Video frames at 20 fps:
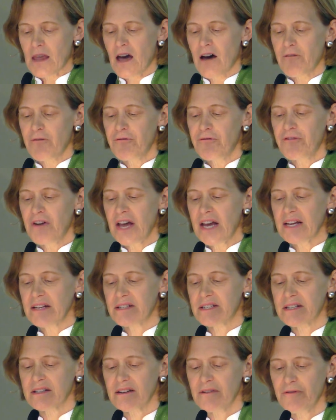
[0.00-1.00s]
A
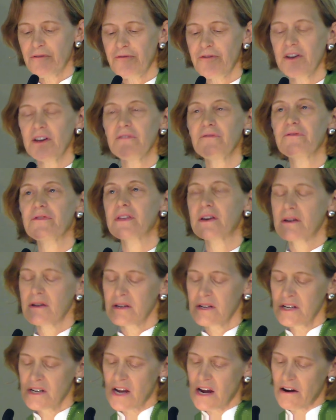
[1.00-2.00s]
faint fifth
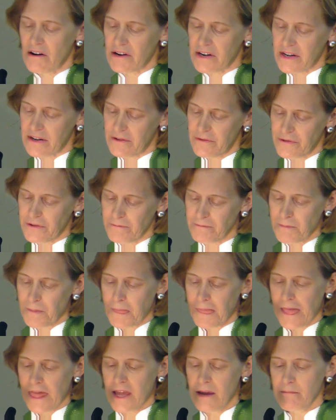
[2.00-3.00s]
narrative
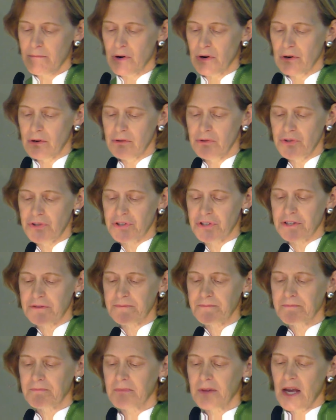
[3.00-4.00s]
emerged.
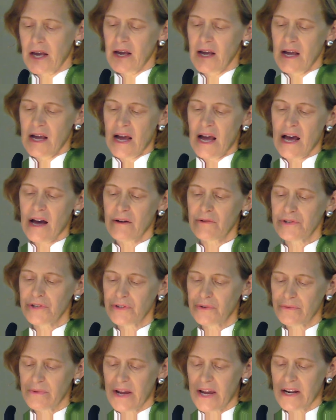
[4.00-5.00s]
How
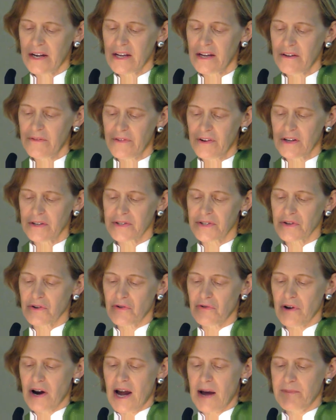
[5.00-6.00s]
do any of us
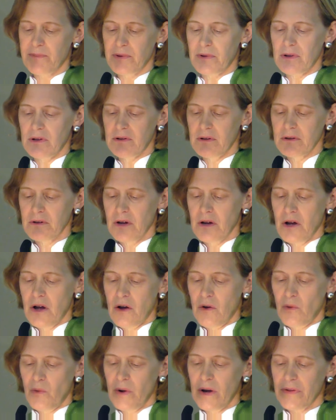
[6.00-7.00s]
grapple
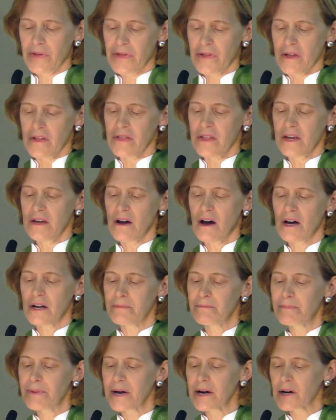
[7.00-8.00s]
with the
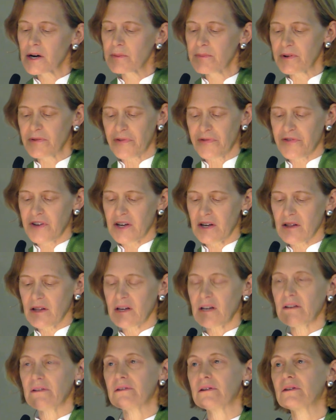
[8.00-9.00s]
unbearable
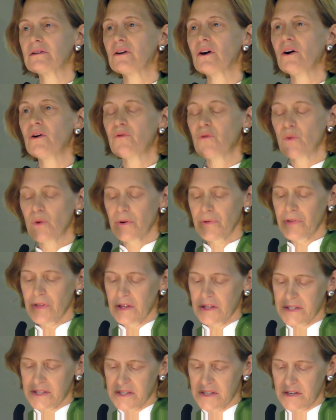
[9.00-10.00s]
feeling of
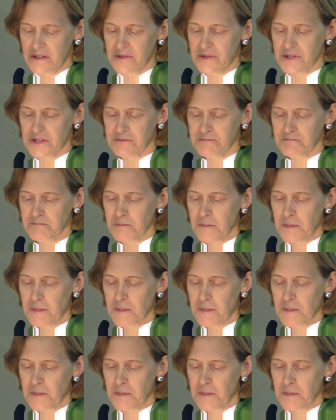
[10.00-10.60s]
worthlessness